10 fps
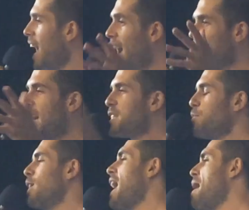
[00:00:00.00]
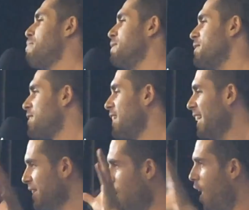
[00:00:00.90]
And that's what happens
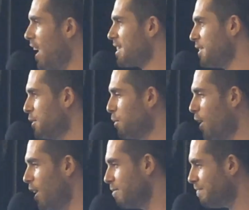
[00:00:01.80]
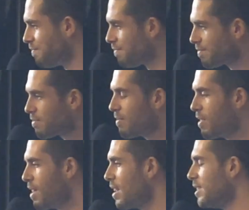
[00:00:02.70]
in the ideal world.
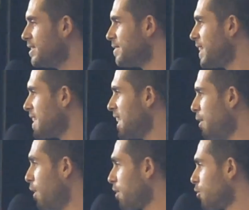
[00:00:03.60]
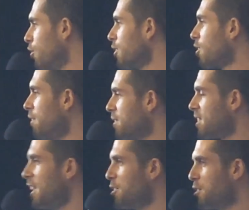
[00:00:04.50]
That's how I thought the
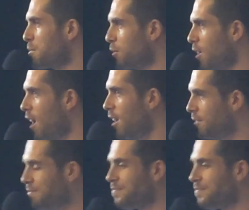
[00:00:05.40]
conversations would go.